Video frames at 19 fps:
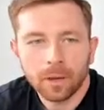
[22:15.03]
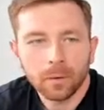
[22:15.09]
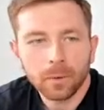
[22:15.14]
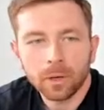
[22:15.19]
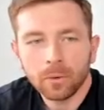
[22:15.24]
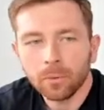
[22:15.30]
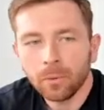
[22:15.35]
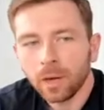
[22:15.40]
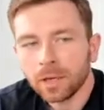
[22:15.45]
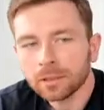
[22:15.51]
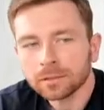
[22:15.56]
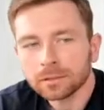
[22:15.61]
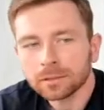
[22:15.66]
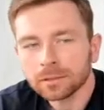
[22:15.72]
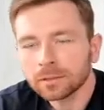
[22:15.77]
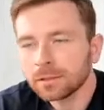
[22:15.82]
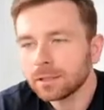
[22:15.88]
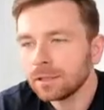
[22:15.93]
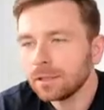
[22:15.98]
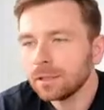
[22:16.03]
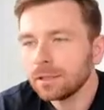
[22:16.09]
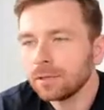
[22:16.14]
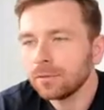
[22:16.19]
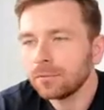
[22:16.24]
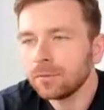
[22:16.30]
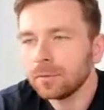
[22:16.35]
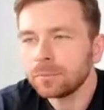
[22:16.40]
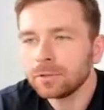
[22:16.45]
Well, once
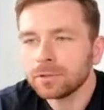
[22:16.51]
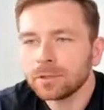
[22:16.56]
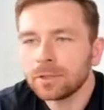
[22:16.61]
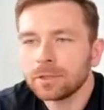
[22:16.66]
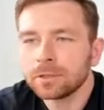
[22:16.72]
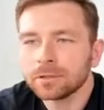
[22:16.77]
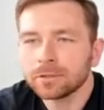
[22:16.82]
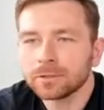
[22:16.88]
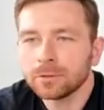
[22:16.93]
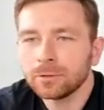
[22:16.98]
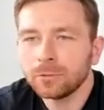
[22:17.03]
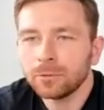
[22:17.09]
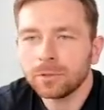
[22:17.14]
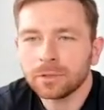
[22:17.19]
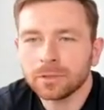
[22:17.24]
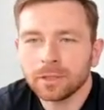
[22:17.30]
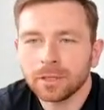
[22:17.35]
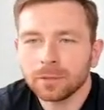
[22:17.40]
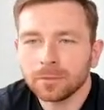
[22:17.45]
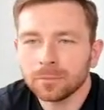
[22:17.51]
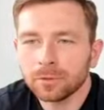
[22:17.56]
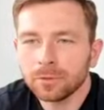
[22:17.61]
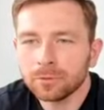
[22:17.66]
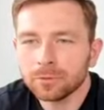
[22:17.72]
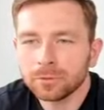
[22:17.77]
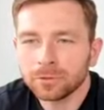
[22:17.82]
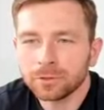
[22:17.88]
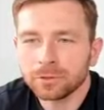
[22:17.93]
the webinar is over, I'm
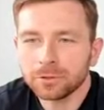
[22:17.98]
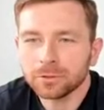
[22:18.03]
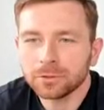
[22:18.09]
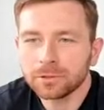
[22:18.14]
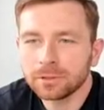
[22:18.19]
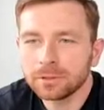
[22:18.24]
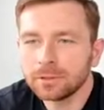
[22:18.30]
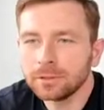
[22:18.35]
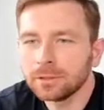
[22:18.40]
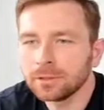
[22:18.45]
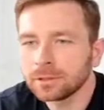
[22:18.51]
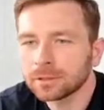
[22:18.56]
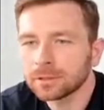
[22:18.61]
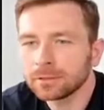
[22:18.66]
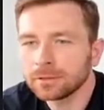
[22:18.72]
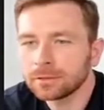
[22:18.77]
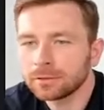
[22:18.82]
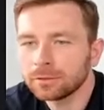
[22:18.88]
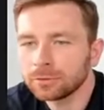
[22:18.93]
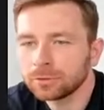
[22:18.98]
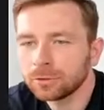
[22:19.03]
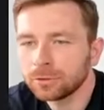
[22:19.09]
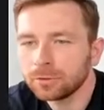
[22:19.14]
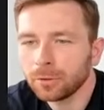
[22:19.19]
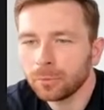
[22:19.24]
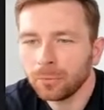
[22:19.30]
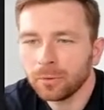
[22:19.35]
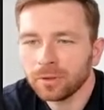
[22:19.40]
going to just to
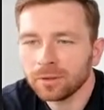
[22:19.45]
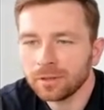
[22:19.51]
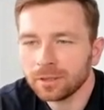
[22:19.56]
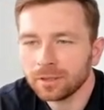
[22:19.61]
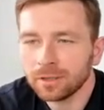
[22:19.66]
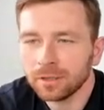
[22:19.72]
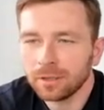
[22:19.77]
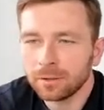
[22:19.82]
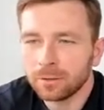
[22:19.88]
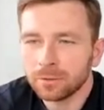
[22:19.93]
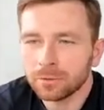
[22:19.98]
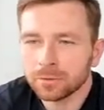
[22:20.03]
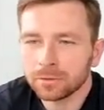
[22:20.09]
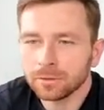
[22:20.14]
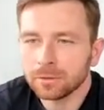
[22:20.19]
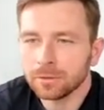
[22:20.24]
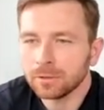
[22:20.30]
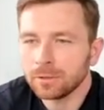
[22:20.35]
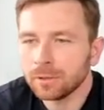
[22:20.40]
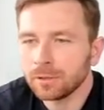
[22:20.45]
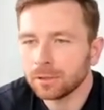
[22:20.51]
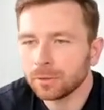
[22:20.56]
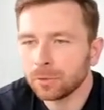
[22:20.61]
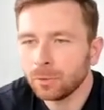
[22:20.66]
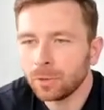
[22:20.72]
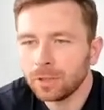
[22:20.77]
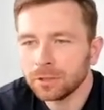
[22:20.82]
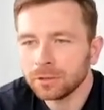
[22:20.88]
talk with our
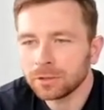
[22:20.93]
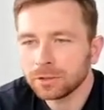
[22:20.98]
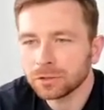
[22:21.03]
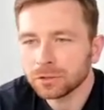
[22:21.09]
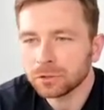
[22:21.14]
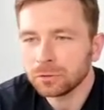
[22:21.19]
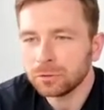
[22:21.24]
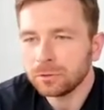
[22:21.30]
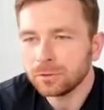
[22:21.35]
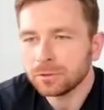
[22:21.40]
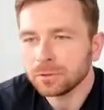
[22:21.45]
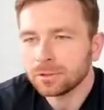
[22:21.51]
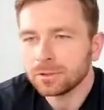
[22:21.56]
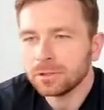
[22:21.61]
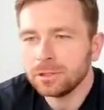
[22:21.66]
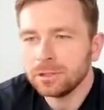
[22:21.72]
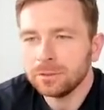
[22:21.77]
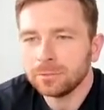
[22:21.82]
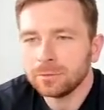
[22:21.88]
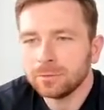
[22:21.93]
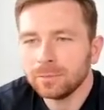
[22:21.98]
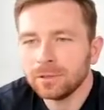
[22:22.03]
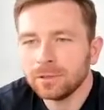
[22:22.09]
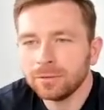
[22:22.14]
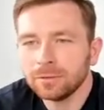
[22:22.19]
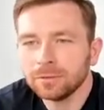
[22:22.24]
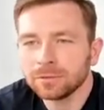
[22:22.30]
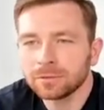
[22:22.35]
quality assurance team
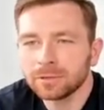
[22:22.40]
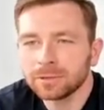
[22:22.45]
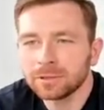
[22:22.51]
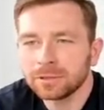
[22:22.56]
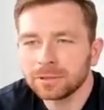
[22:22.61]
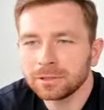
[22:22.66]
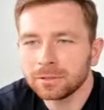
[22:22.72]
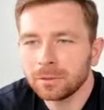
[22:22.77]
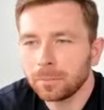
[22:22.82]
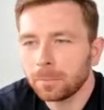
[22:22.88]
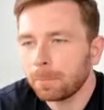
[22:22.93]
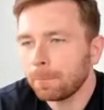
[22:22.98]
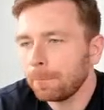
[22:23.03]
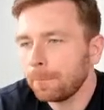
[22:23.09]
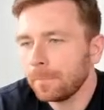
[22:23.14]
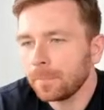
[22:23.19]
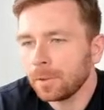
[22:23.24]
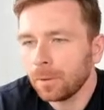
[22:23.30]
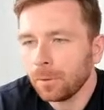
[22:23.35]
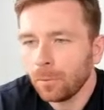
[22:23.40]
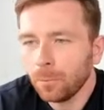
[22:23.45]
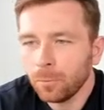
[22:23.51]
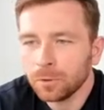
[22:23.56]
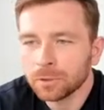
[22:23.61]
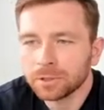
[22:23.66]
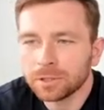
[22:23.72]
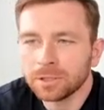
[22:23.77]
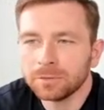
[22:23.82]
about
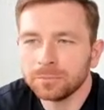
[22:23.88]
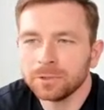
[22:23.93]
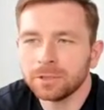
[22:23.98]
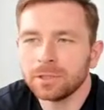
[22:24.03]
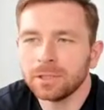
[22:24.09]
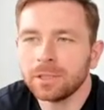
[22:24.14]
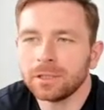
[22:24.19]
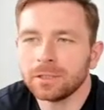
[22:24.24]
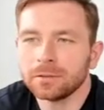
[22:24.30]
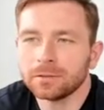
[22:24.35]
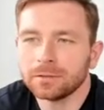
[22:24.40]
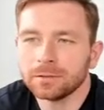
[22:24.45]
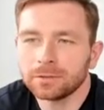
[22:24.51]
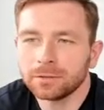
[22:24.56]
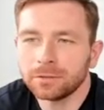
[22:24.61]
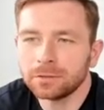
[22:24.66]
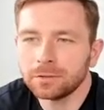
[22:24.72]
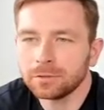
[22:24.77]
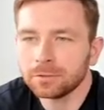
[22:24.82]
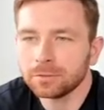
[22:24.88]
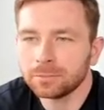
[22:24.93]
what can be done to